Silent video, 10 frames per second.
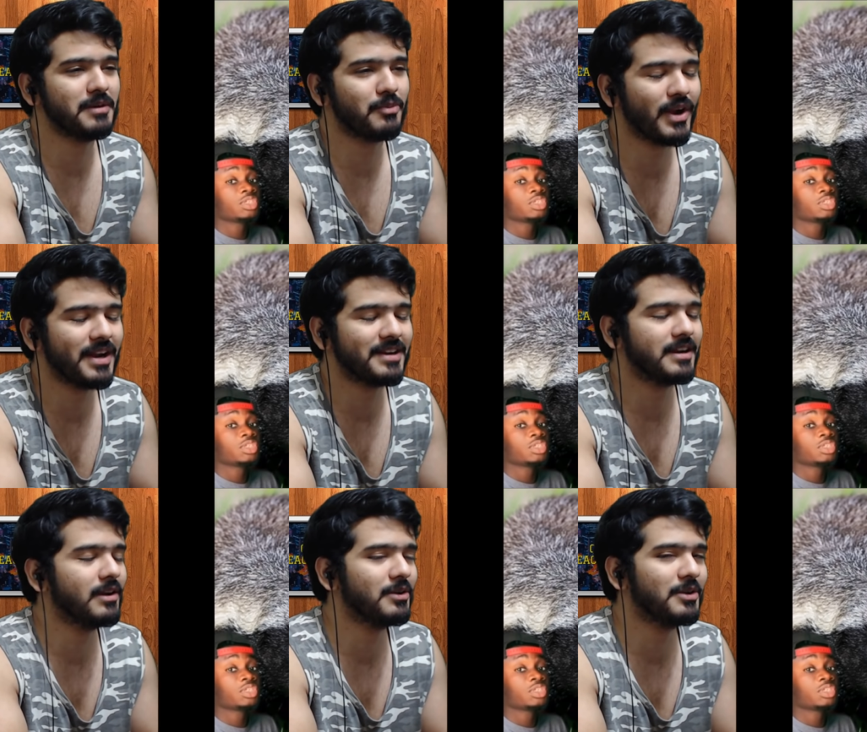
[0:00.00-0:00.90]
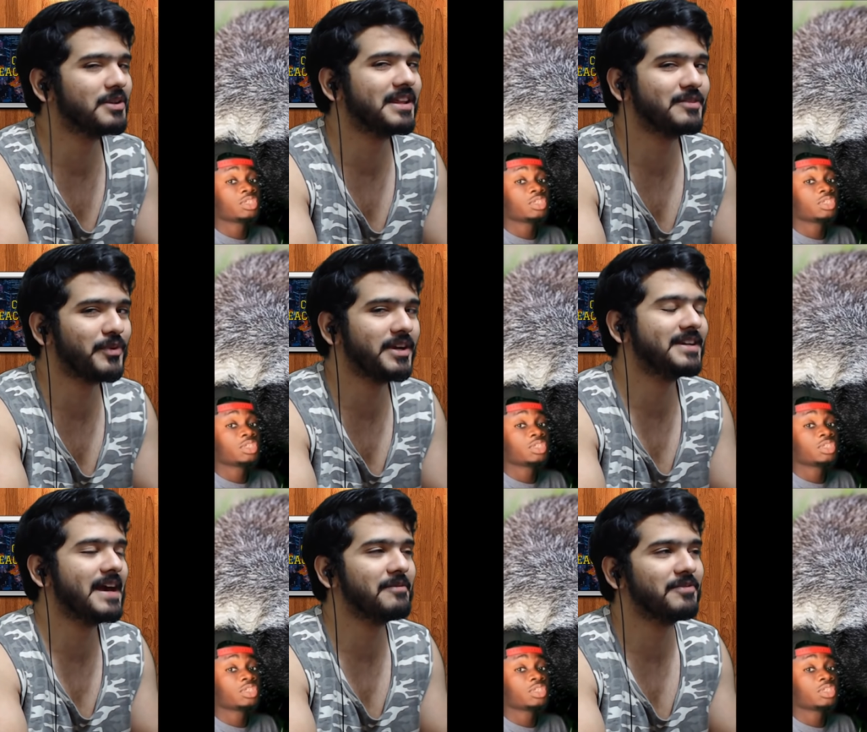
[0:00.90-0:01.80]
Speaker 1: a predator. No, no, no, they are
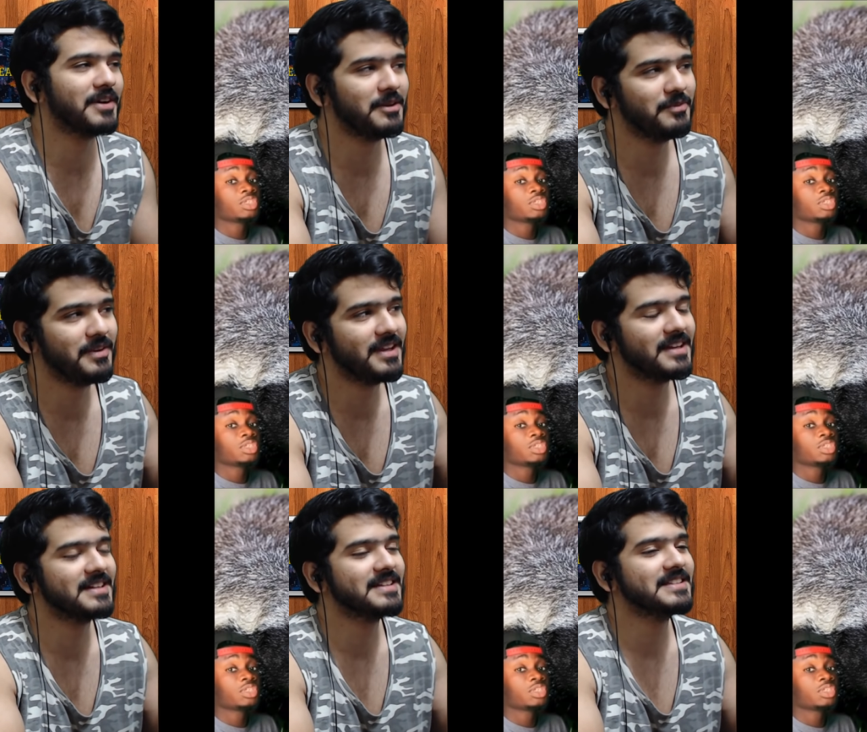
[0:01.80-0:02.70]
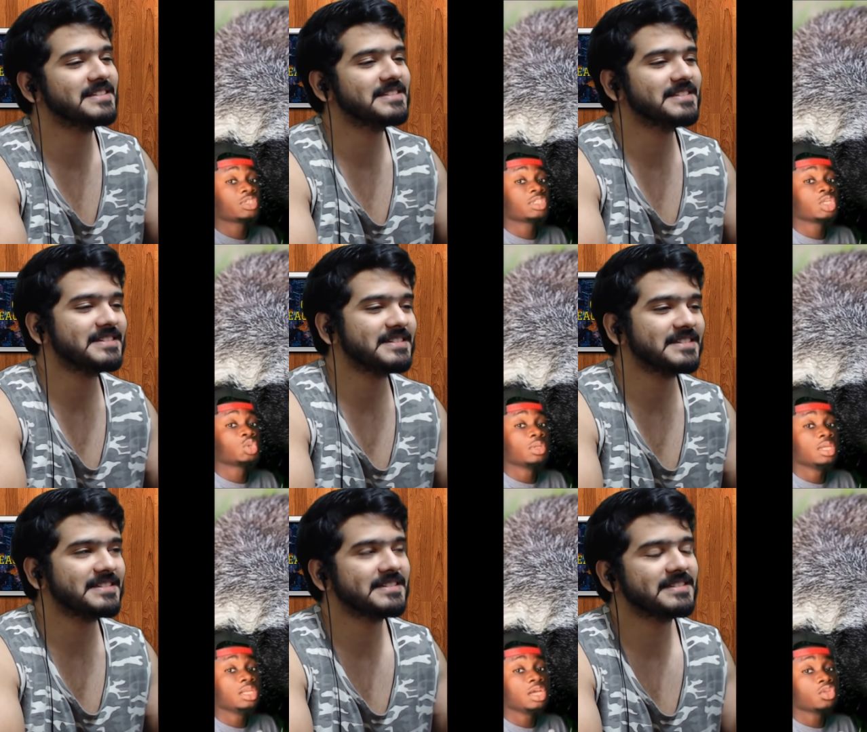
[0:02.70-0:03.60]
pretty damn fucking weak.
Speaker 2: Central
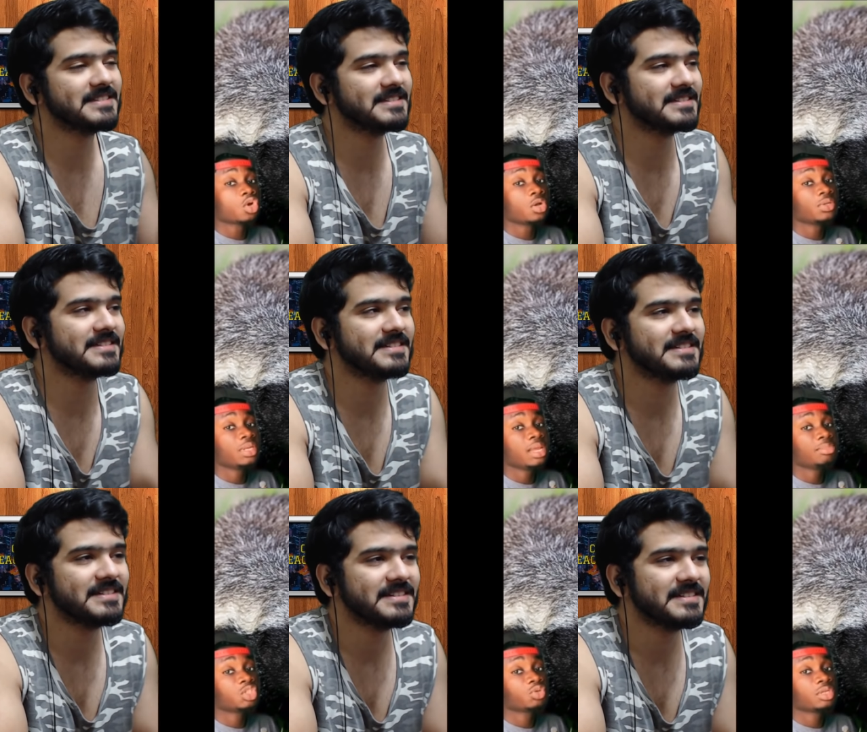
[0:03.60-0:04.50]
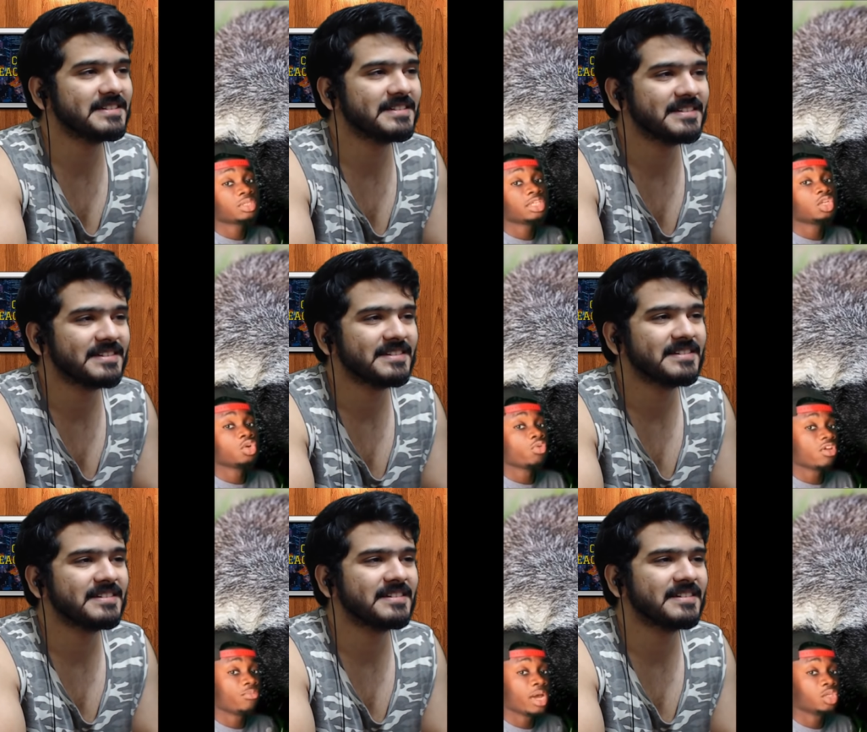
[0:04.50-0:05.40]
India, they're called a name that translates to
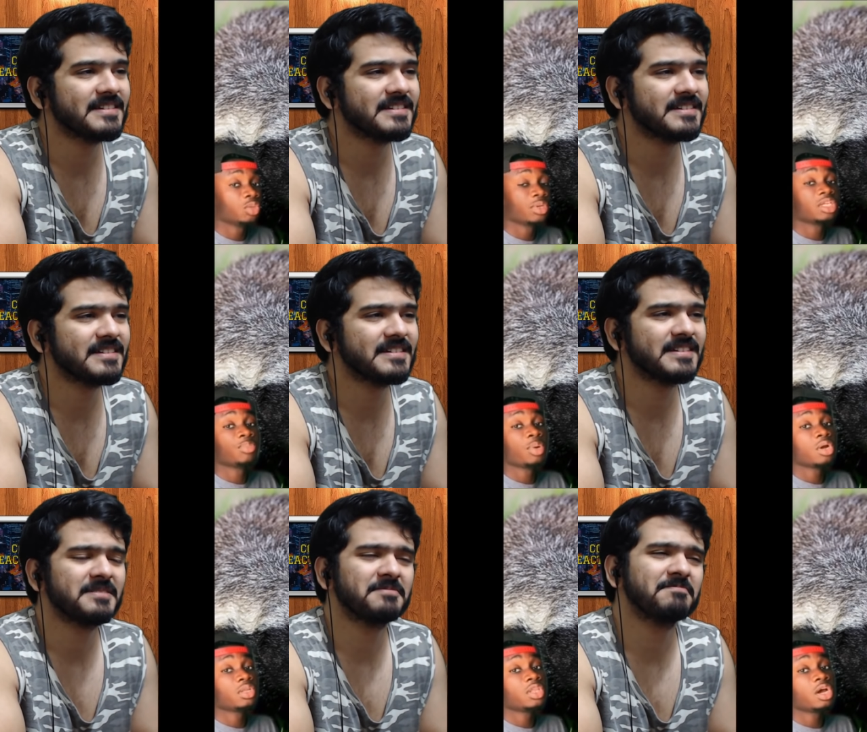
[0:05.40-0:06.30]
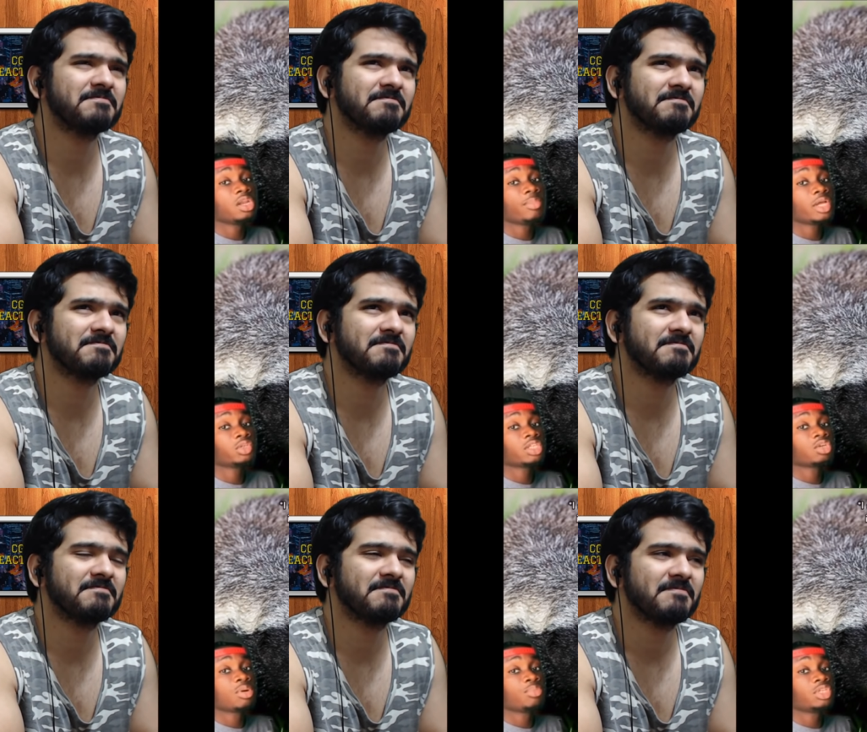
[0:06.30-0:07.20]
grave badger because apparently the honey badger has a
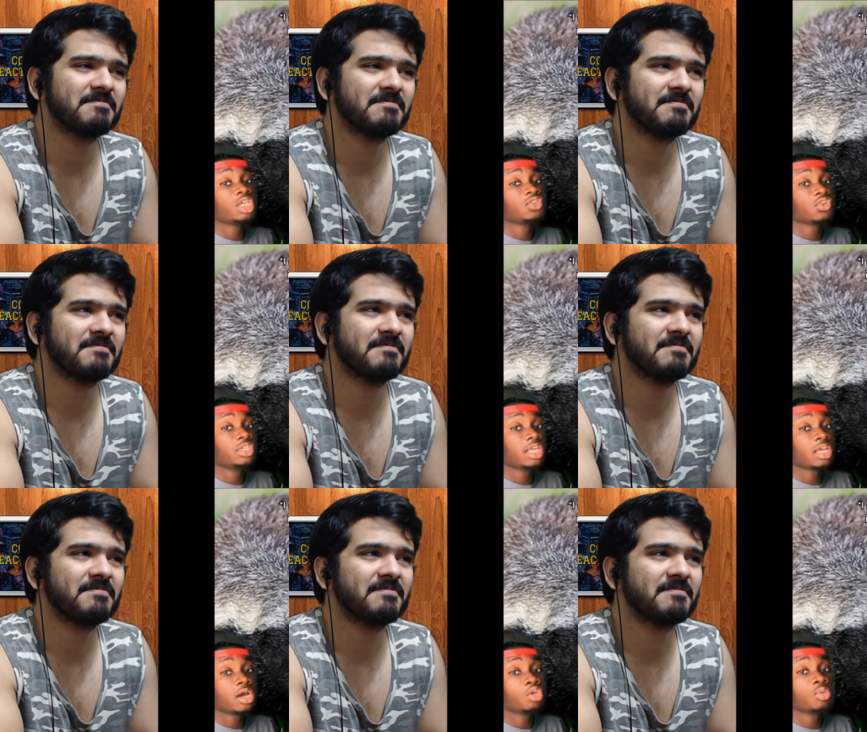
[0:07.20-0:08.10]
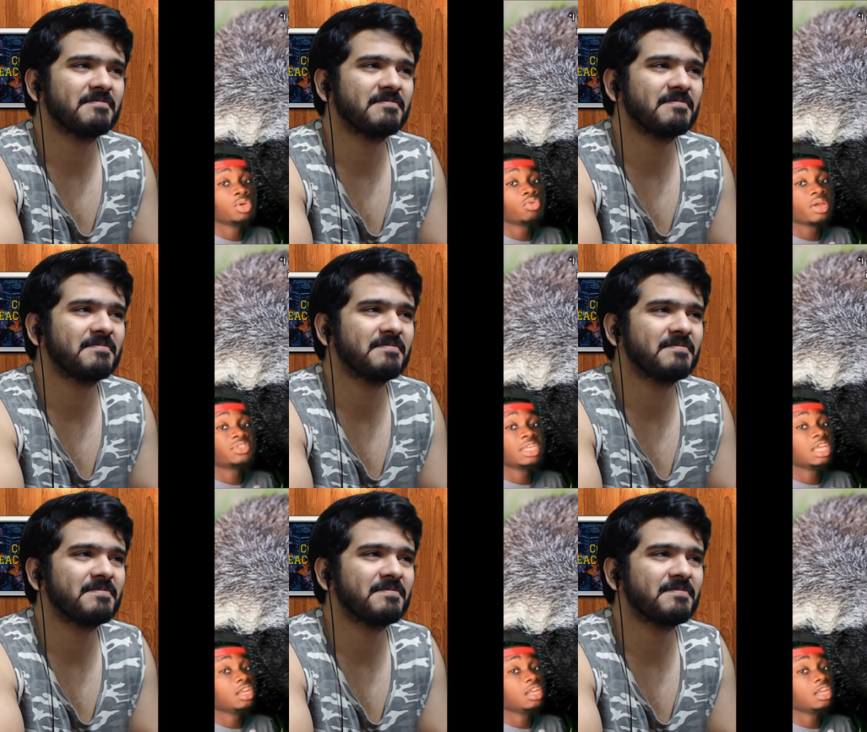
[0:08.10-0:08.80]
reputation for digging out human graves and eating